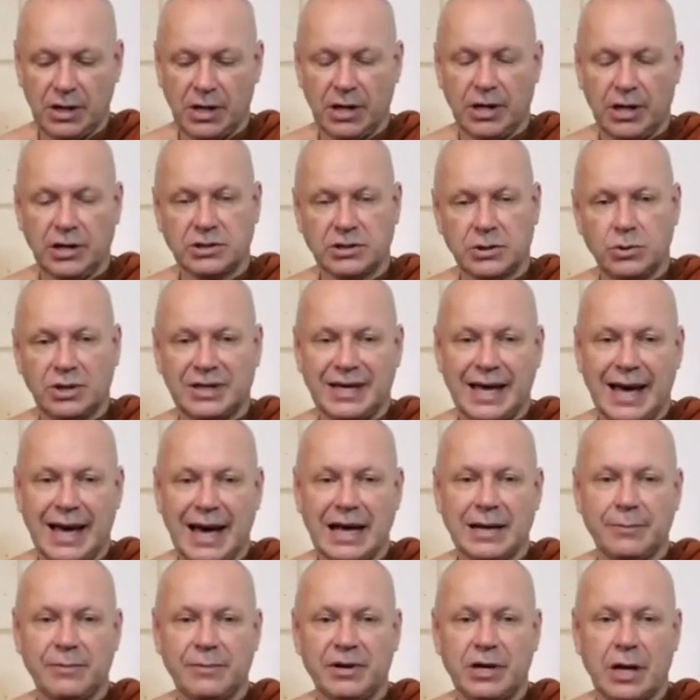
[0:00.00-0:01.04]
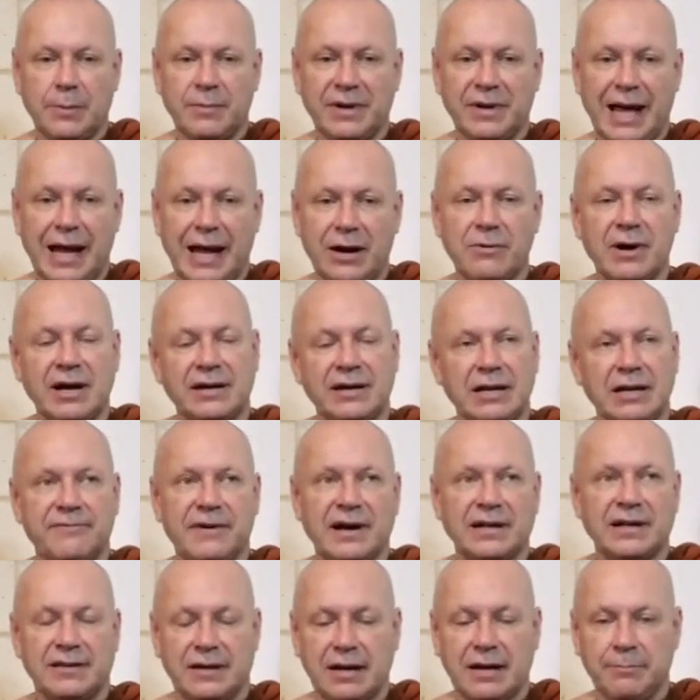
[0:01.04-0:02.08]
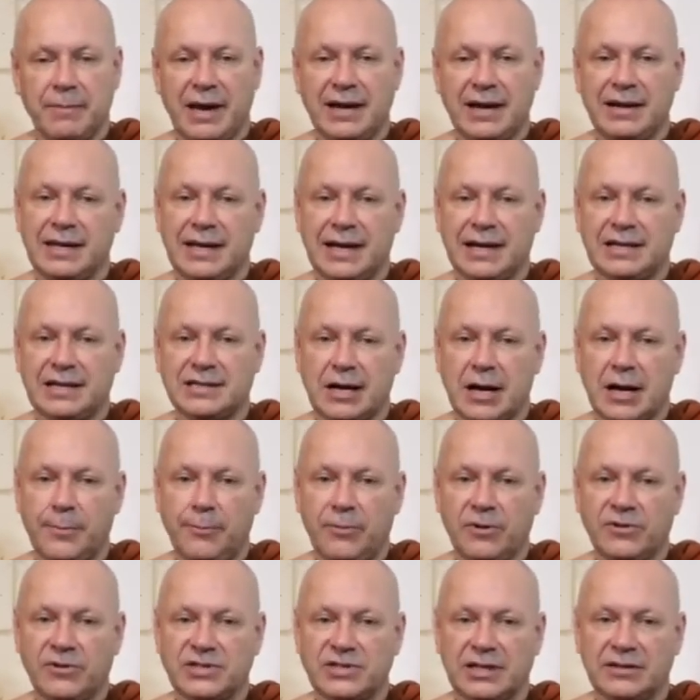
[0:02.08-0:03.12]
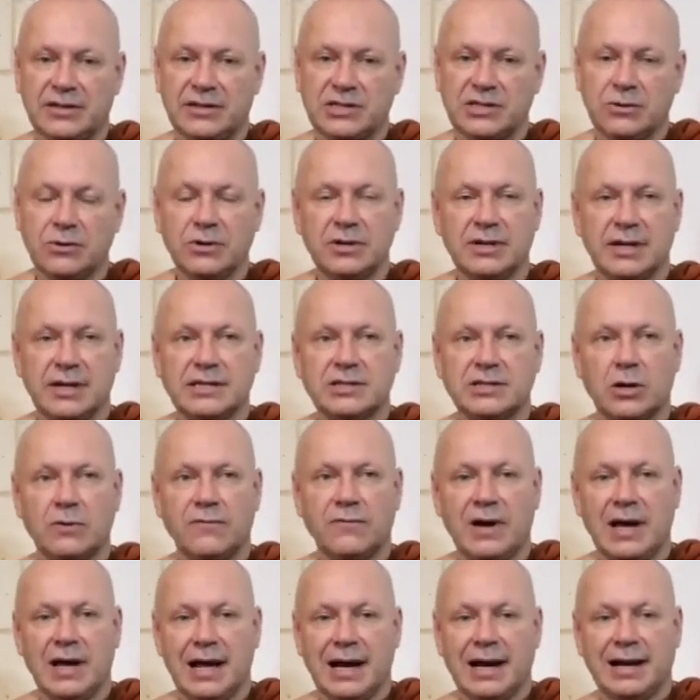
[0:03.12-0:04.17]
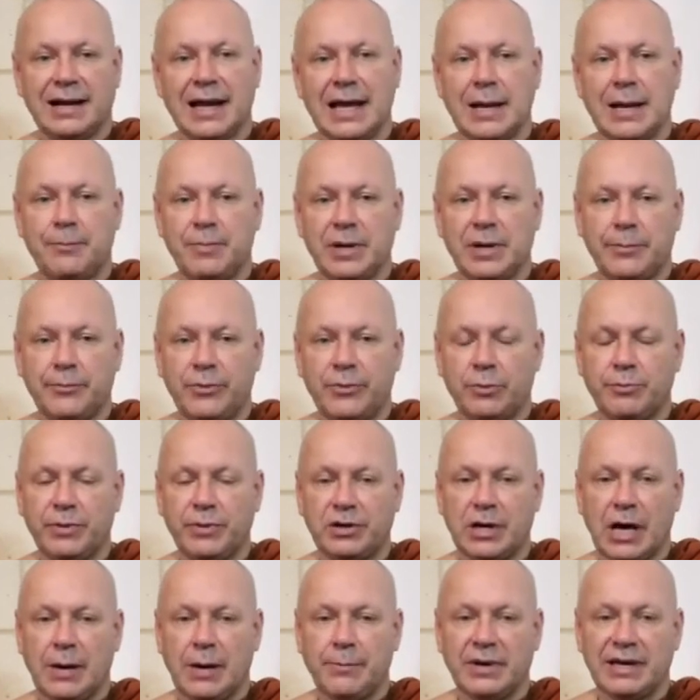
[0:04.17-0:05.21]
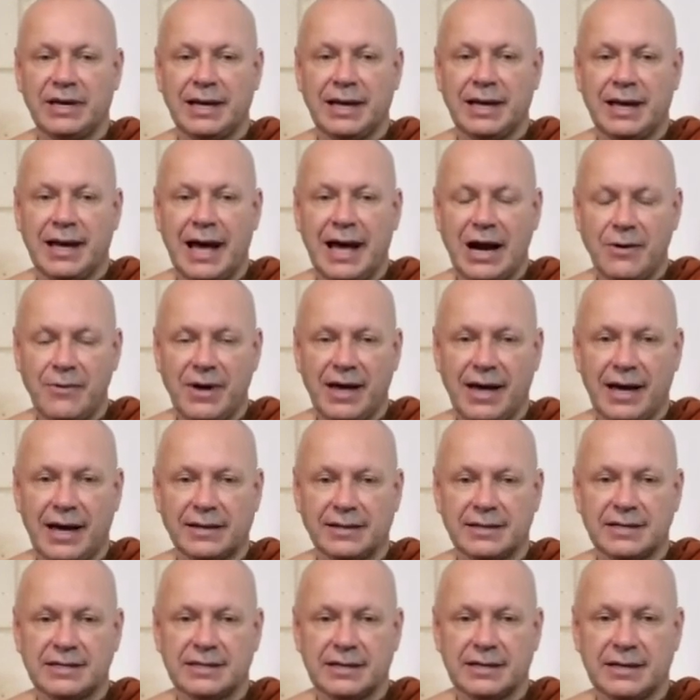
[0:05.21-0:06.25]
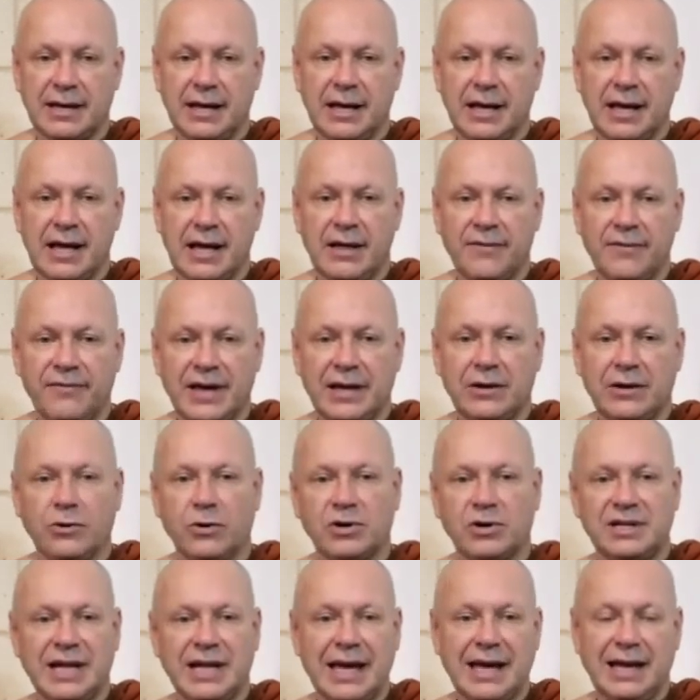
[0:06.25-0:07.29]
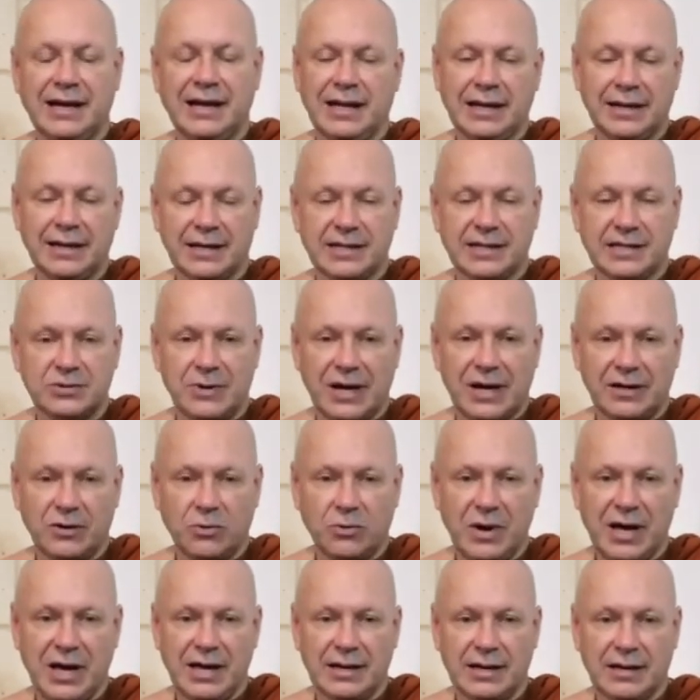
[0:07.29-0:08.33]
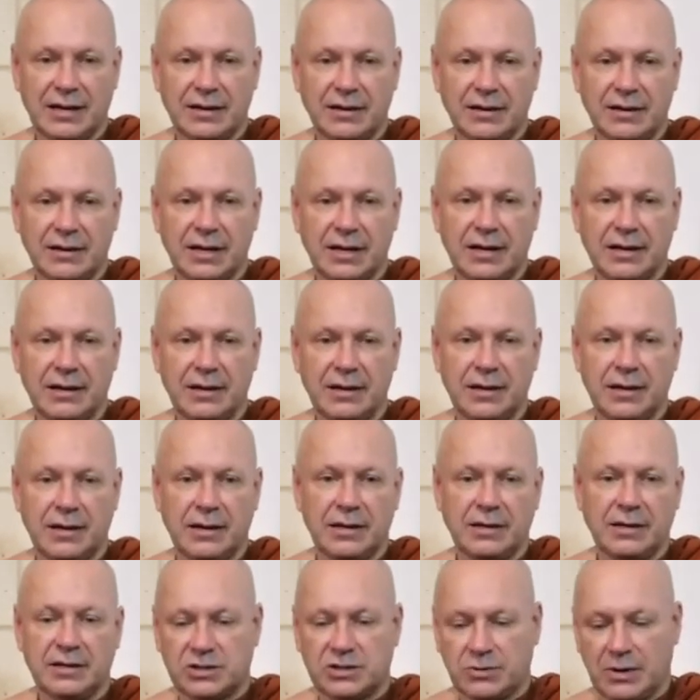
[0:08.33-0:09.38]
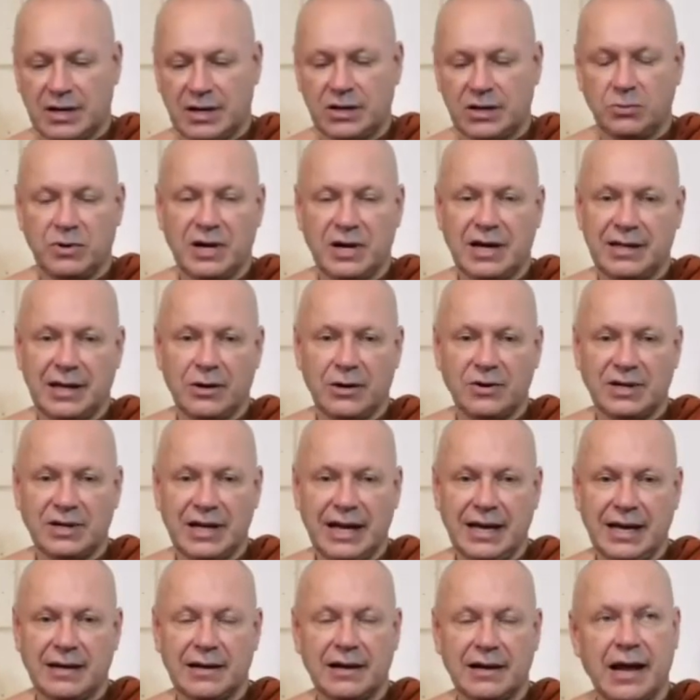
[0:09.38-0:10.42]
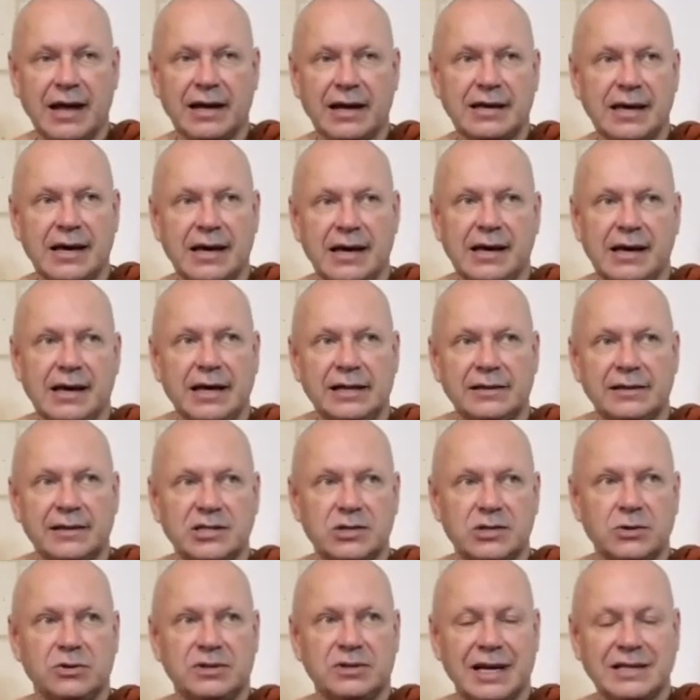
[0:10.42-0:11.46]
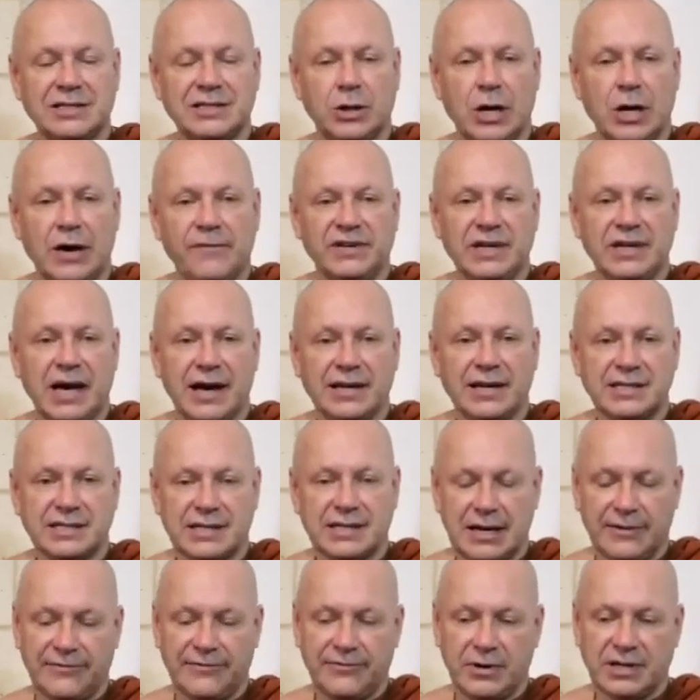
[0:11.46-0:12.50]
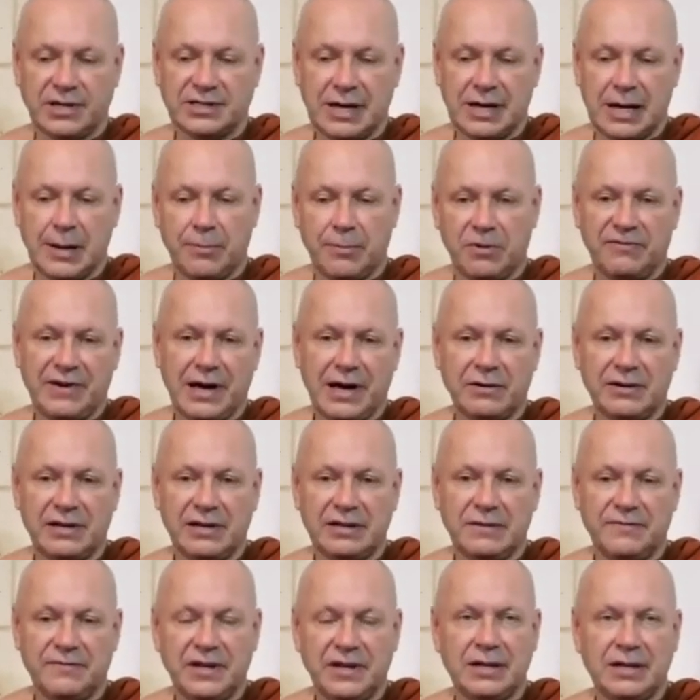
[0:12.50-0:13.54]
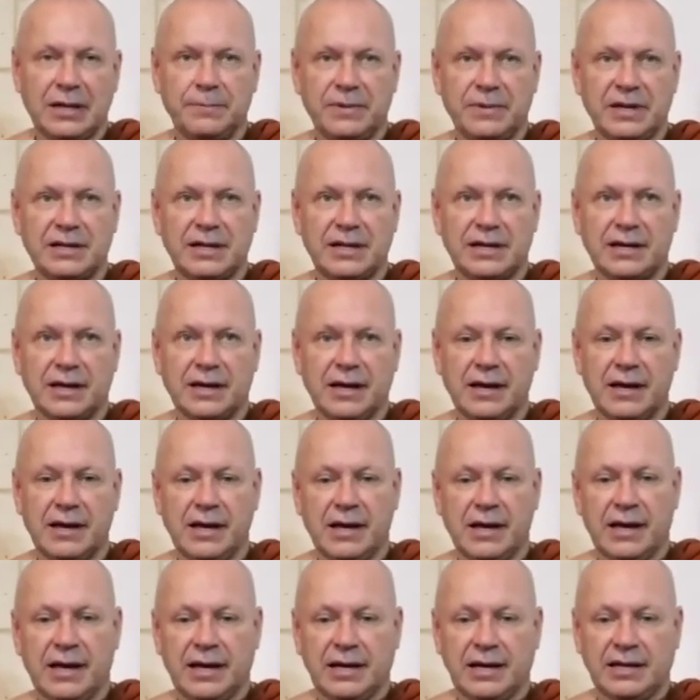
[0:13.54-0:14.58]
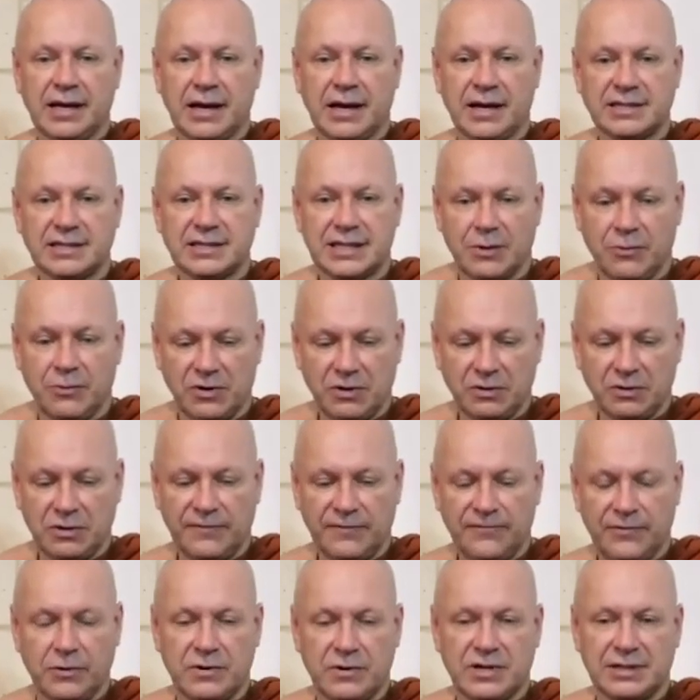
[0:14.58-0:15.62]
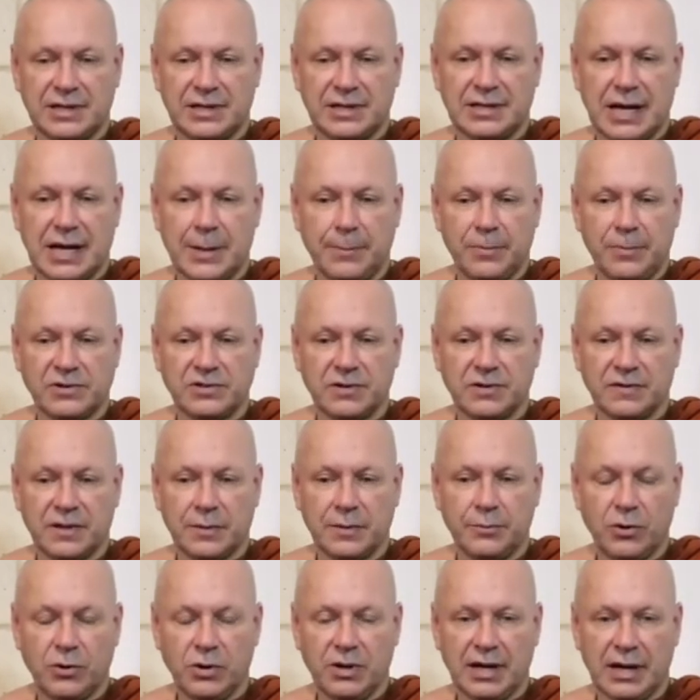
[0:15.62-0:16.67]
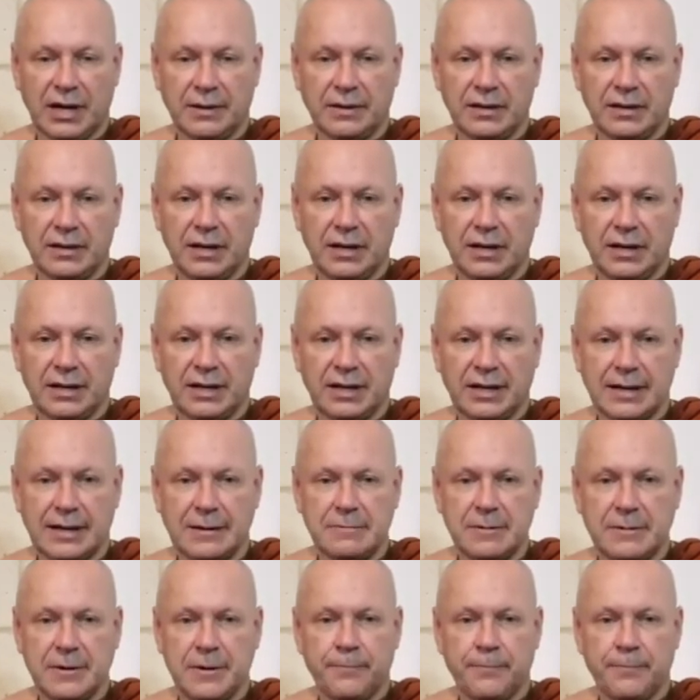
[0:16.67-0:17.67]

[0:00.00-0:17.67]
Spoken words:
So you can become an arahant. In fact, there are many examples in the suttas of lay people becoming arahants and then ordaining straight away. Yeah? Straight away they ordain. Like in the suttas, you have Yasa, for example, found in the Vinaya Pitaka. Yasa, one of the first disciples of the Buddha. Yeah?